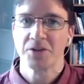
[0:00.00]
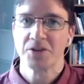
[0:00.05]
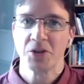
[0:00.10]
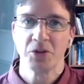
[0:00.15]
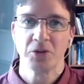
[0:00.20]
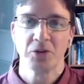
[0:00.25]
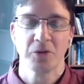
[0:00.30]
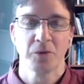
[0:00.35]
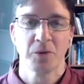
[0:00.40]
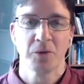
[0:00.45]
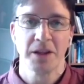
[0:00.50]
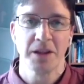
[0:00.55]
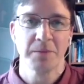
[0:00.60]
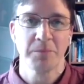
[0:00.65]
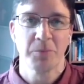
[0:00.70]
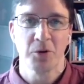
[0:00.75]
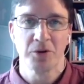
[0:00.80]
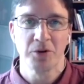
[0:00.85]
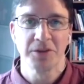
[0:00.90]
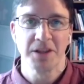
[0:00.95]
two really
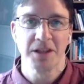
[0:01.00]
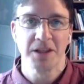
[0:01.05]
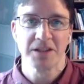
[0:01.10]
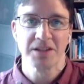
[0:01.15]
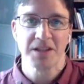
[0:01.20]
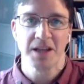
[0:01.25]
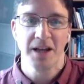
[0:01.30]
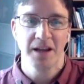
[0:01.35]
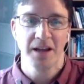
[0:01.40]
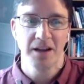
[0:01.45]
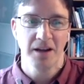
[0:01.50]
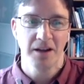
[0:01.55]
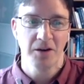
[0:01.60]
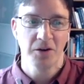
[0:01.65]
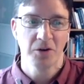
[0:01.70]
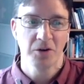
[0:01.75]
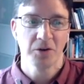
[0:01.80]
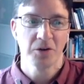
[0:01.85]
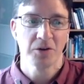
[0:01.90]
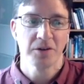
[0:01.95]
important things I
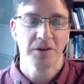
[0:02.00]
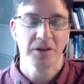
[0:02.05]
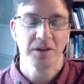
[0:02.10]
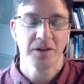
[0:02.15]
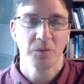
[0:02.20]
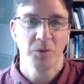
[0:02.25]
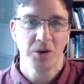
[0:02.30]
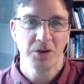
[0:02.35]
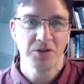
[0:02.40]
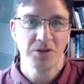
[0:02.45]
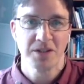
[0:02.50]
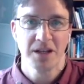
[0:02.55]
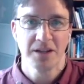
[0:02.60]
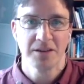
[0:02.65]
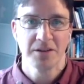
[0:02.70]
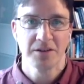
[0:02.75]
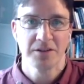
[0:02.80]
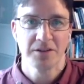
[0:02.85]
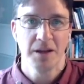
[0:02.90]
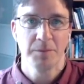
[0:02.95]
heard in what you said
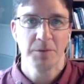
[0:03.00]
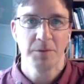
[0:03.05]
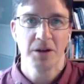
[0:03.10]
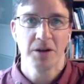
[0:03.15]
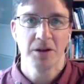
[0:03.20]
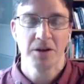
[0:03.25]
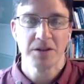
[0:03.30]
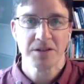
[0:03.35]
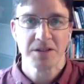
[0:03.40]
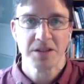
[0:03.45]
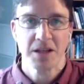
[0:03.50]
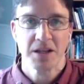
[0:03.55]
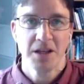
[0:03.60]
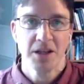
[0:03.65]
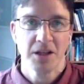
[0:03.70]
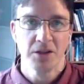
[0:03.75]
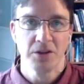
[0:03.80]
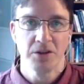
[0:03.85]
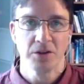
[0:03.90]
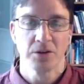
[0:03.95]
there, Debbie, is
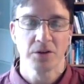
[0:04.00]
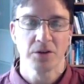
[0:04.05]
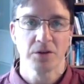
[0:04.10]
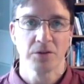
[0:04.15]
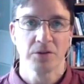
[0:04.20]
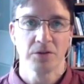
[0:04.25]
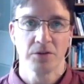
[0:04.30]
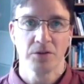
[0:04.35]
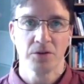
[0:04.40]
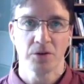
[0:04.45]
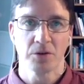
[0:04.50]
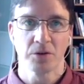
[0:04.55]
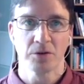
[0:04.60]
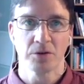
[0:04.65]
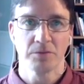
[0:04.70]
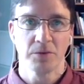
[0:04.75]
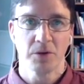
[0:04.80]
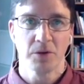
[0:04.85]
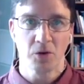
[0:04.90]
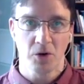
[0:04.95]
your
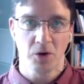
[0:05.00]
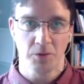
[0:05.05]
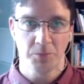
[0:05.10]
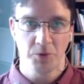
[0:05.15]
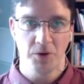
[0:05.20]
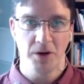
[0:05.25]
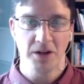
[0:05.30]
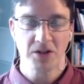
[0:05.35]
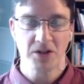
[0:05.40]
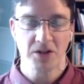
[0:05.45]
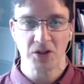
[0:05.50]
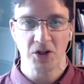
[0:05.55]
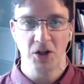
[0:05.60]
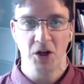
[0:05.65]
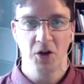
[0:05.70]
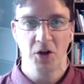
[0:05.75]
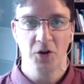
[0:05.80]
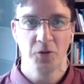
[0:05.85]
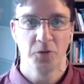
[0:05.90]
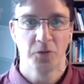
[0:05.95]
incorporation
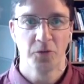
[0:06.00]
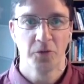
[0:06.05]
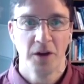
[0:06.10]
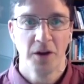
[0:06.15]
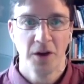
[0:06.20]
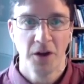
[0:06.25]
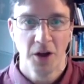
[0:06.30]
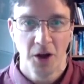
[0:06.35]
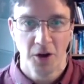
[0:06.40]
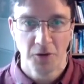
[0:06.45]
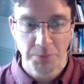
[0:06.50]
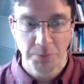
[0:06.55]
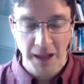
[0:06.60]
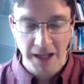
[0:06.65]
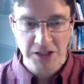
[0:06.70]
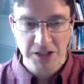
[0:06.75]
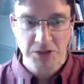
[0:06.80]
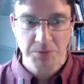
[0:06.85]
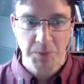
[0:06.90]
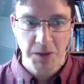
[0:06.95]
of
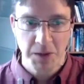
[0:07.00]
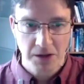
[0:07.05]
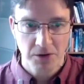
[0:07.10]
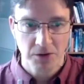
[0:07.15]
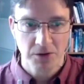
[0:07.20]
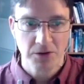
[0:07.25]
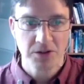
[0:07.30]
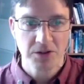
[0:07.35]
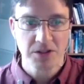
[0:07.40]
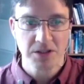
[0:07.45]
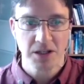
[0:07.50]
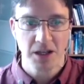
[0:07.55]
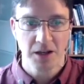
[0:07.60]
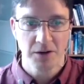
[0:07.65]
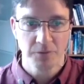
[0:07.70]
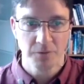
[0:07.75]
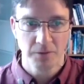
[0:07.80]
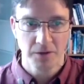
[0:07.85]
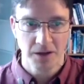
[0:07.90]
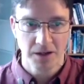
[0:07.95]
Black speakers
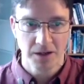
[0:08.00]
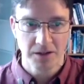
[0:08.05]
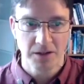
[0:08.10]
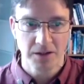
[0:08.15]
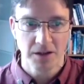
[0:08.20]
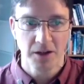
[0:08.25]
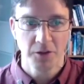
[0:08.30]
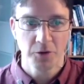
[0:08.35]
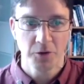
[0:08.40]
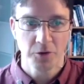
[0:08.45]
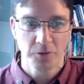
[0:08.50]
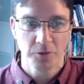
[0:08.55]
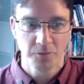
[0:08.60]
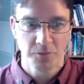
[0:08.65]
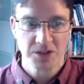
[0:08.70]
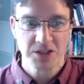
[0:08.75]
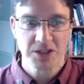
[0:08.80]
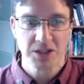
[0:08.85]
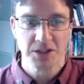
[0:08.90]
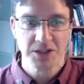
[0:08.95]
and other
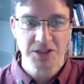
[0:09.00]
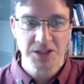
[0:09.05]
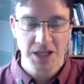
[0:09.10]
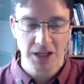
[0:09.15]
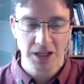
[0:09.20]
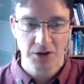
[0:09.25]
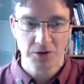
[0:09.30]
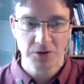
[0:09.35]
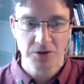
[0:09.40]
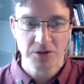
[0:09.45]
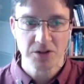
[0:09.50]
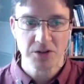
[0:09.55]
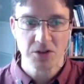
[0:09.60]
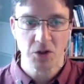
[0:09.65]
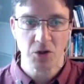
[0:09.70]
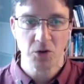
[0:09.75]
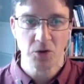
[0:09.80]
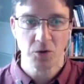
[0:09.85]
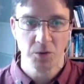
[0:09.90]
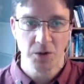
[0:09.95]
facilitators. So
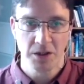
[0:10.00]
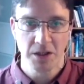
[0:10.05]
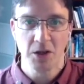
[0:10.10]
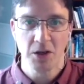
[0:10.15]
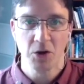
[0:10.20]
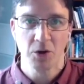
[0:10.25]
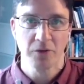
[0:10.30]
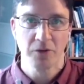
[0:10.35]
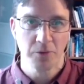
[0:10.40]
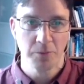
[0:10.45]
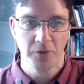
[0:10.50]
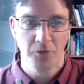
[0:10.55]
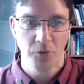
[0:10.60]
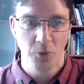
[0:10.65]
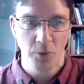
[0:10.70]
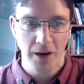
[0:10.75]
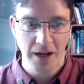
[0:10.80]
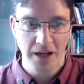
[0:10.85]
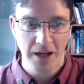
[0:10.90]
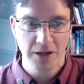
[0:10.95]
you're really hearing from a
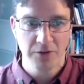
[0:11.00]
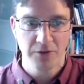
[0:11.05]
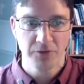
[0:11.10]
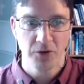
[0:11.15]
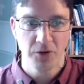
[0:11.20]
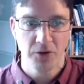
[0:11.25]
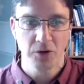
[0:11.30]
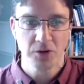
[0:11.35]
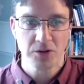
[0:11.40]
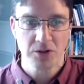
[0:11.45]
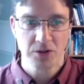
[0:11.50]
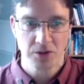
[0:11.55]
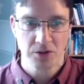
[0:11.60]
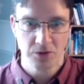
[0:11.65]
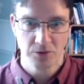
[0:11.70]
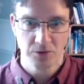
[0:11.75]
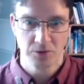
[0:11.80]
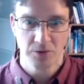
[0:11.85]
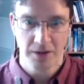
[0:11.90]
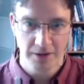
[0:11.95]
variety of folks
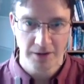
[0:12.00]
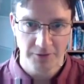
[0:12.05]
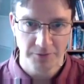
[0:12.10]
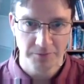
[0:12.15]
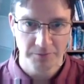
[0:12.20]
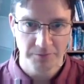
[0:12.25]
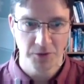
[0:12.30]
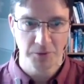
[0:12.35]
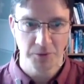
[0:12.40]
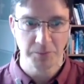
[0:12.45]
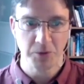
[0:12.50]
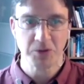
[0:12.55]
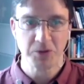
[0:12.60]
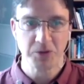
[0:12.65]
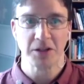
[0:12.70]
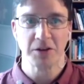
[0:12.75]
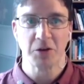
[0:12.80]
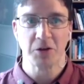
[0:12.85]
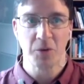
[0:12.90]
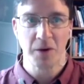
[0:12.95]
who have their boots
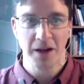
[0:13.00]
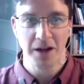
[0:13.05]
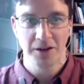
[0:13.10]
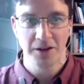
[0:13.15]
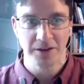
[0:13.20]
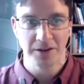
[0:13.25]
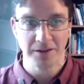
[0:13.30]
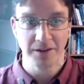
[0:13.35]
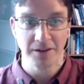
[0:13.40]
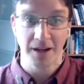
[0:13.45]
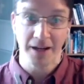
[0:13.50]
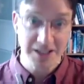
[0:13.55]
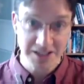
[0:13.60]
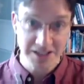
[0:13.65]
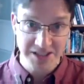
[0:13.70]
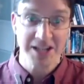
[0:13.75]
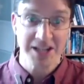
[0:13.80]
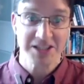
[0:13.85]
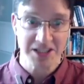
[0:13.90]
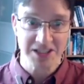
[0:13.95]
on the ground. And I guess
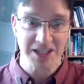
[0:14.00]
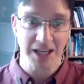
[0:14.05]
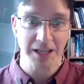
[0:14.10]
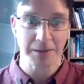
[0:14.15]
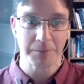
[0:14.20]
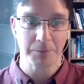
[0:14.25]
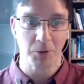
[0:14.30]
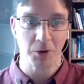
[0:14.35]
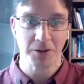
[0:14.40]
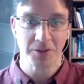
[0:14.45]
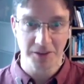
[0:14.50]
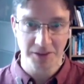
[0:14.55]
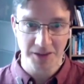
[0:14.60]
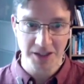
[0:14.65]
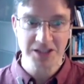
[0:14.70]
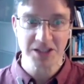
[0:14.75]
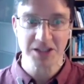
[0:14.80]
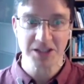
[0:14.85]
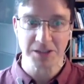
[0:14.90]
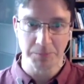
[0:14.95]
that's the second point, that
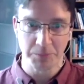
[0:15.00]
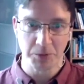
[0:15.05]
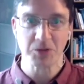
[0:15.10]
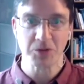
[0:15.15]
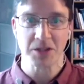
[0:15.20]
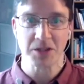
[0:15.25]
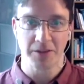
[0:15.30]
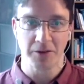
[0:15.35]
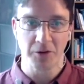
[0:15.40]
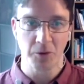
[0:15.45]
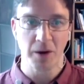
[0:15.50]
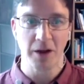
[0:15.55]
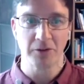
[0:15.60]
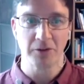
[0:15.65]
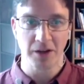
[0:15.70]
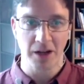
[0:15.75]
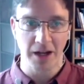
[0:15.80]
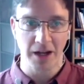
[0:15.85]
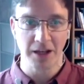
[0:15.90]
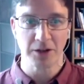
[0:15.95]
this is a boots on the ground
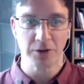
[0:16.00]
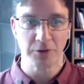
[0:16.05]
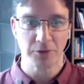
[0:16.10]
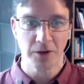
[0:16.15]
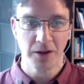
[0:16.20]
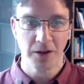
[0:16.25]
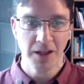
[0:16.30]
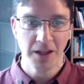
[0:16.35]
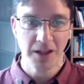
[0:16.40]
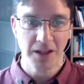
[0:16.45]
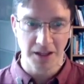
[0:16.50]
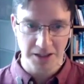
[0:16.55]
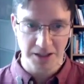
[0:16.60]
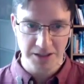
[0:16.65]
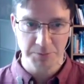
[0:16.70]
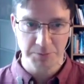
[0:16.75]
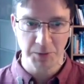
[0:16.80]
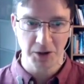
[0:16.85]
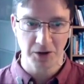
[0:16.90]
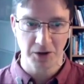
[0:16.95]
kind of
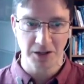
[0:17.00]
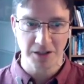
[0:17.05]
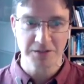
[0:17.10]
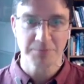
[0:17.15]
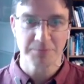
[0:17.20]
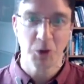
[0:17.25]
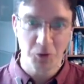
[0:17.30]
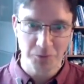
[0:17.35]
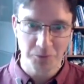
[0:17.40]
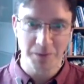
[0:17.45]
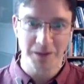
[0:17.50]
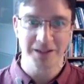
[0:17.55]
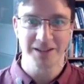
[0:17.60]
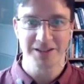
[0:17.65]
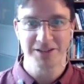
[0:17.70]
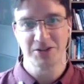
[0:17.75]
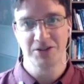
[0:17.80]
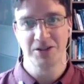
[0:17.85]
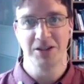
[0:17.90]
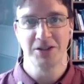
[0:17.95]
experience, movement,
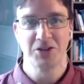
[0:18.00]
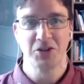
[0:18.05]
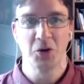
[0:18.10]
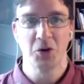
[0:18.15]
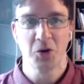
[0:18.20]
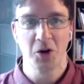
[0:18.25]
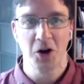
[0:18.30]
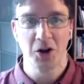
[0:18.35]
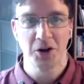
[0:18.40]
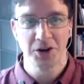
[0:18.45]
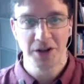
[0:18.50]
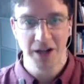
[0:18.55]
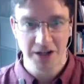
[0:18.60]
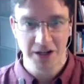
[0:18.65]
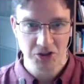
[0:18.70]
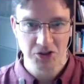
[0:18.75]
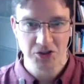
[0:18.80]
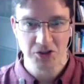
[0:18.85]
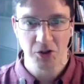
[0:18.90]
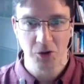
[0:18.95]
as Joe called it, not
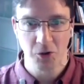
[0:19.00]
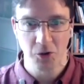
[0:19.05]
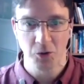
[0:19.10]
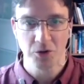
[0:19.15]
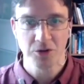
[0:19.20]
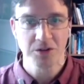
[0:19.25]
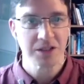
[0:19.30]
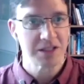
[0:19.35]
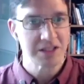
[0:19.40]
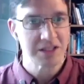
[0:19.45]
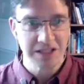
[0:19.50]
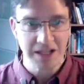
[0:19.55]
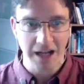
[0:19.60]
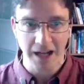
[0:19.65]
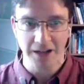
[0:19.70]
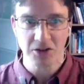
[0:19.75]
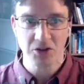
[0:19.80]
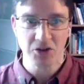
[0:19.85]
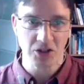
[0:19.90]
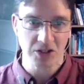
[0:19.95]
just a course. It's
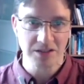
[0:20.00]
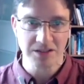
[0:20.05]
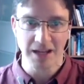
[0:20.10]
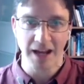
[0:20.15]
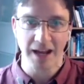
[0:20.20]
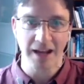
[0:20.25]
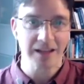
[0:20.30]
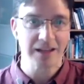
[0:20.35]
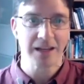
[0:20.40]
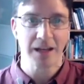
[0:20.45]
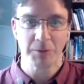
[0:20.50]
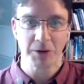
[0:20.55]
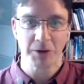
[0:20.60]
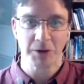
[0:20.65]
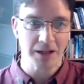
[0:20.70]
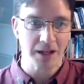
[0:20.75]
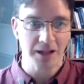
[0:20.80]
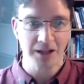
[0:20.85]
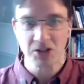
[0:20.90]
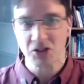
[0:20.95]
not just academic
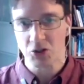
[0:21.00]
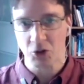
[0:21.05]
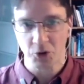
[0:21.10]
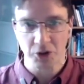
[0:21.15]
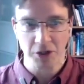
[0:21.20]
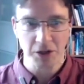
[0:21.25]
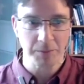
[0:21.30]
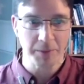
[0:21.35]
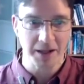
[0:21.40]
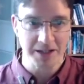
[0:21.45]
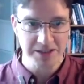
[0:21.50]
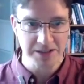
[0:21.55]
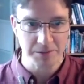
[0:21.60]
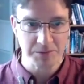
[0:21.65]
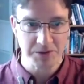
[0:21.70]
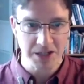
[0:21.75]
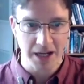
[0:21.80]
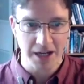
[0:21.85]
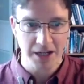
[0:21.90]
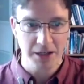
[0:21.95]
knowledge, learning about some
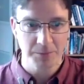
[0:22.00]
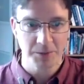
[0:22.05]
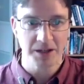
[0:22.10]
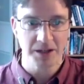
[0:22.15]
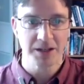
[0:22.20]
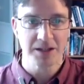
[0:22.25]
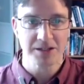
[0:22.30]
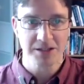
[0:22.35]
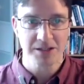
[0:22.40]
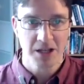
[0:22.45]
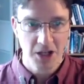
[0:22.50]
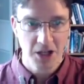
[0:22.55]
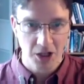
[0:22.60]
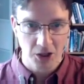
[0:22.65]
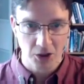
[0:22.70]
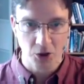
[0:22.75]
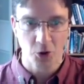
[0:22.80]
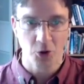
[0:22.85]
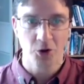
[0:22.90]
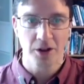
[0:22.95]
document. It is
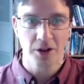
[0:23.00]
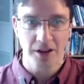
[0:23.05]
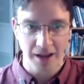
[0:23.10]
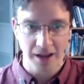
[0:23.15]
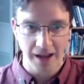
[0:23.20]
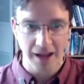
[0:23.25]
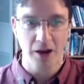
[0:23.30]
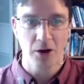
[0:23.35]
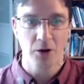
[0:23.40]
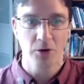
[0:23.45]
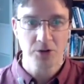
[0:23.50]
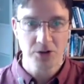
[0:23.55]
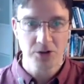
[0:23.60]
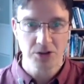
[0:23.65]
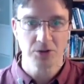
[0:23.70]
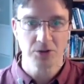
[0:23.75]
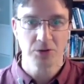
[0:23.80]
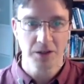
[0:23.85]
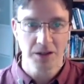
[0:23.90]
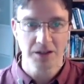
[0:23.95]
learning how
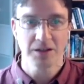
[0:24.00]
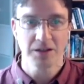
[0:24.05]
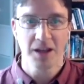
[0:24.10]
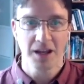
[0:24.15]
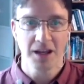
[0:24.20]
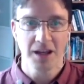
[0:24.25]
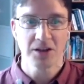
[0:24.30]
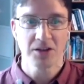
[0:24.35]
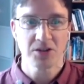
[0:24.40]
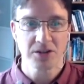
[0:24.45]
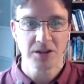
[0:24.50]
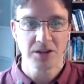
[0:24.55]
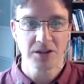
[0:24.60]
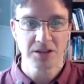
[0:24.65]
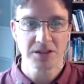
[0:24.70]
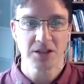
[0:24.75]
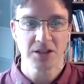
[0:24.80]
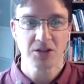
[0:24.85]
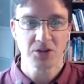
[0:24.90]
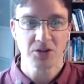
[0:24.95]
to engage
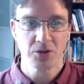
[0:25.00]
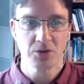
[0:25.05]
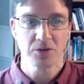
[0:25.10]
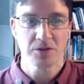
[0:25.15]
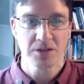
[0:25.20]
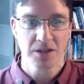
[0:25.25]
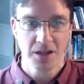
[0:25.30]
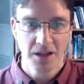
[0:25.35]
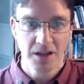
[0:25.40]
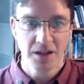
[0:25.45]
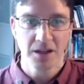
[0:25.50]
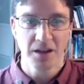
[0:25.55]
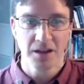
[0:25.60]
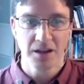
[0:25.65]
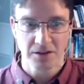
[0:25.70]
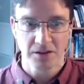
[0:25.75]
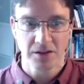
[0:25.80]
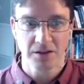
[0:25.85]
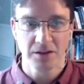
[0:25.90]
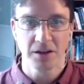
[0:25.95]
these issues
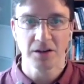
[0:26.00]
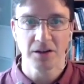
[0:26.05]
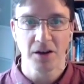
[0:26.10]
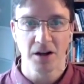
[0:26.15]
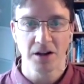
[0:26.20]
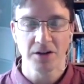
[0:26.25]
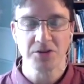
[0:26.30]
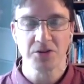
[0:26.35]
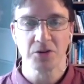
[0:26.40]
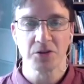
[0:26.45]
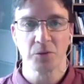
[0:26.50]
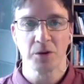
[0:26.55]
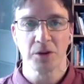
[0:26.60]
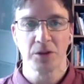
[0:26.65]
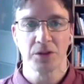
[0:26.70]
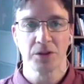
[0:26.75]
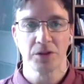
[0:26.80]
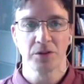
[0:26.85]
in concert with